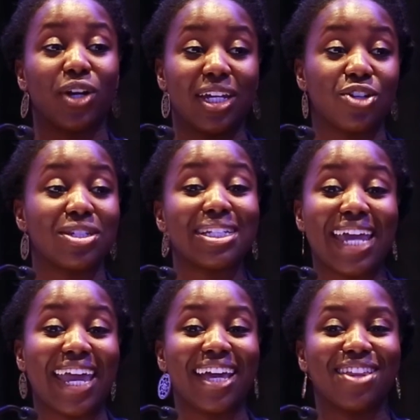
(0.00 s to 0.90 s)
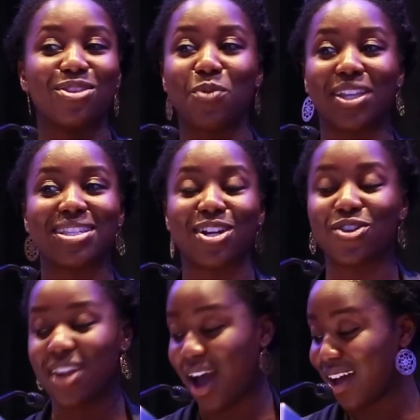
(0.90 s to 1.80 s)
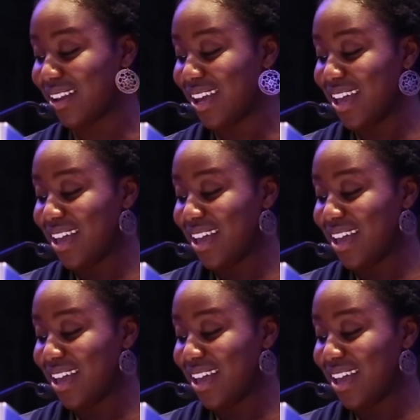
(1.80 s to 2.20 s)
are here today and the ones that are not